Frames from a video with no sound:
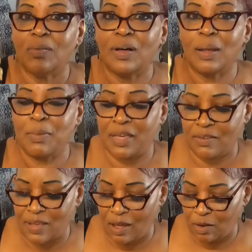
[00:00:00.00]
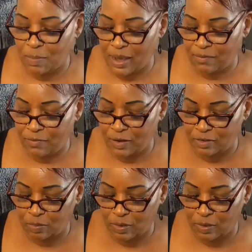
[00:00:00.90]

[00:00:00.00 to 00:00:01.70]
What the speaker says: Well, let me give y'all a bite first.